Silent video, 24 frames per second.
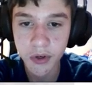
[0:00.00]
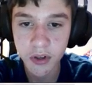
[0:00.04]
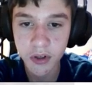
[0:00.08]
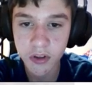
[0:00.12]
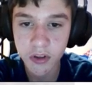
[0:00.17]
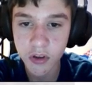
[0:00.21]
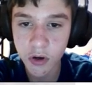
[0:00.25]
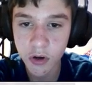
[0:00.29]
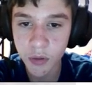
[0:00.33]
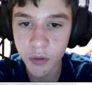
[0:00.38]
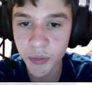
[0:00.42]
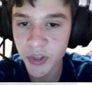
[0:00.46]

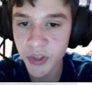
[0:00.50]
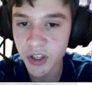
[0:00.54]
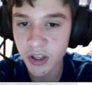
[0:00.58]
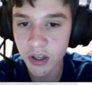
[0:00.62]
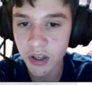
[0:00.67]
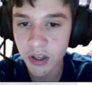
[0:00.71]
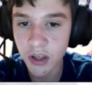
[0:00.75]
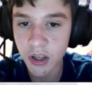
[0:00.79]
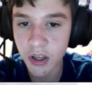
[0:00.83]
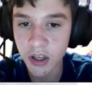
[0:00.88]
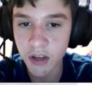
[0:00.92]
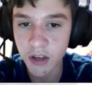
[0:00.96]
determining
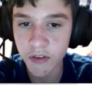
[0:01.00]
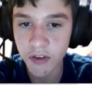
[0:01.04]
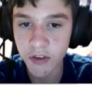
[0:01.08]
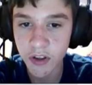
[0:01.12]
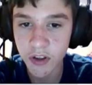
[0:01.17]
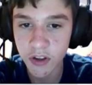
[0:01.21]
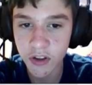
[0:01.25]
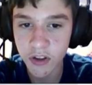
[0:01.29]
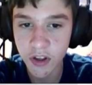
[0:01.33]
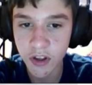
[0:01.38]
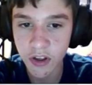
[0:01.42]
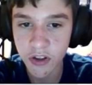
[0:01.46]
if it
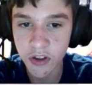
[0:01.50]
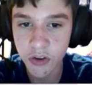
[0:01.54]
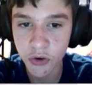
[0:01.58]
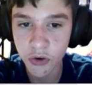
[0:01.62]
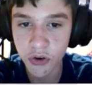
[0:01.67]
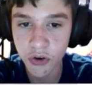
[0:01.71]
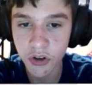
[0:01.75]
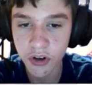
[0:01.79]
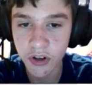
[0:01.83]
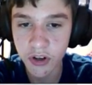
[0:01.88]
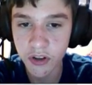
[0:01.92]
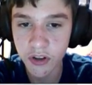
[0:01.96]
is
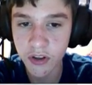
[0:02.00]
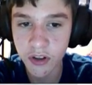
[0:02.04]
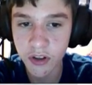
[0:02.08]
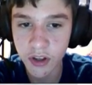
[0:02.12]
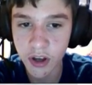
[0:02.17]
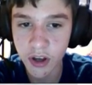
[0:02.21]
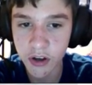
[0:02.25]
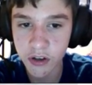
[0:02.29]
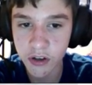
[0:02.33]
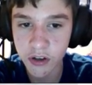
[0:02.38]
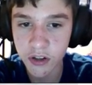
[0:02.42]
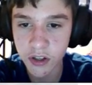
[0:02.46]
necessary to
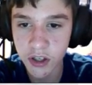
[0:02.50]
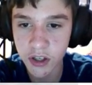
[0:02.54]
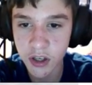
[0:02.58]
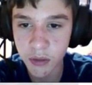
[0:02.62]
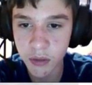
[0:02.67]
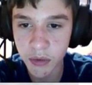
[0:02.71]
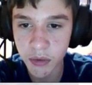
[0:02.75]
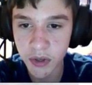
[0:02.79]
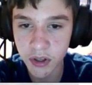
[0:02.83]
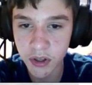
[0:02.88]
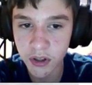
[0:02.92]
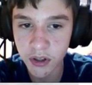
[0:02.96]
allow you to keep
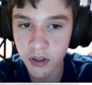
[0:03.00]
it.